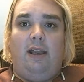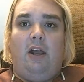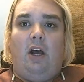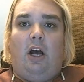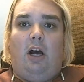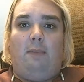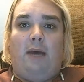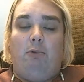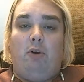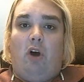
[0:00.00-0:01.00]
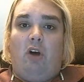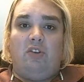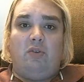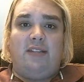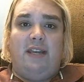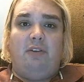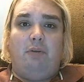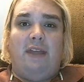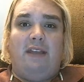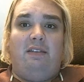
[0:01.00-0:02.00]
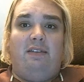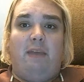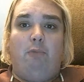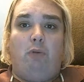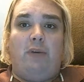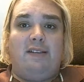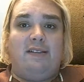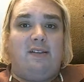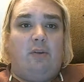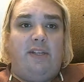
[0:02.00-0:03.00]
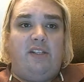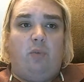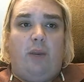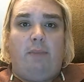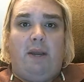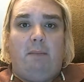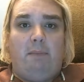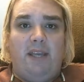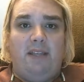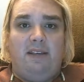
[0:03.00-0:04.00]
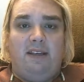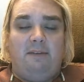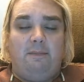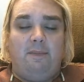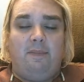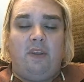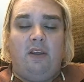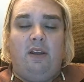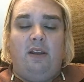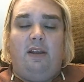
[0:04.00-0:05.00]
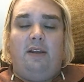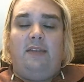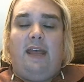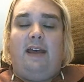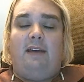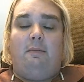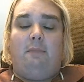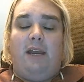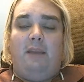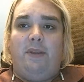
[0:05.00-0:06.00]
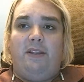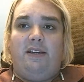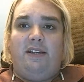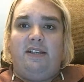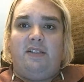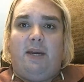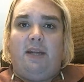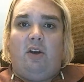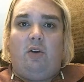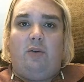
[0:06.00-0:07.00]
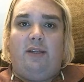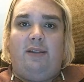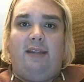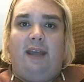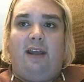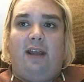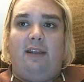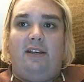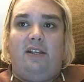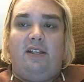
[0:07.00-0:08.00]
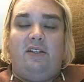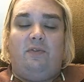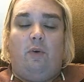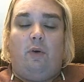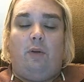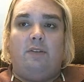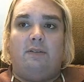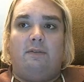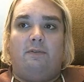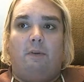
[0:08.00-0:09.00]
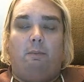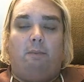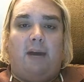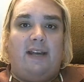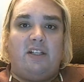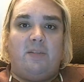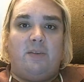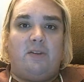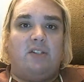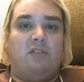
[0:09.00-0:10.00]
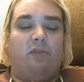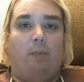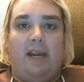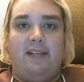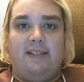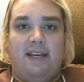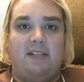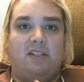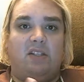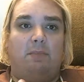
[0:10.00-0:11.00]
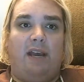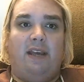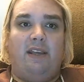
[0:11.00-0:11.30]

Um, I will also say, though, that they won't necessarily sway my opinion that my opinion is my own and that I, it is formed from my experiences, from my tastes, my